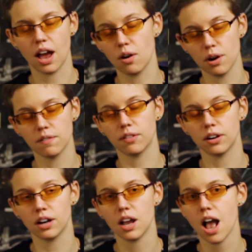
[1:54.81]

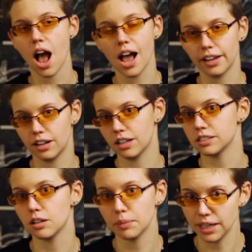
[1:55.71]
However, I cannot
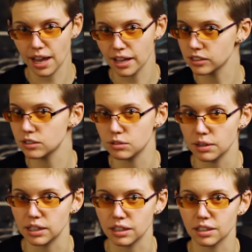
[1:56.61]
tell my cat to do
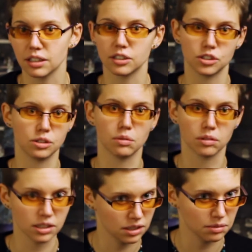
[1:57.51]
anything because she
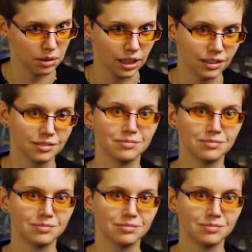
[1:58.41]
won't listen to me.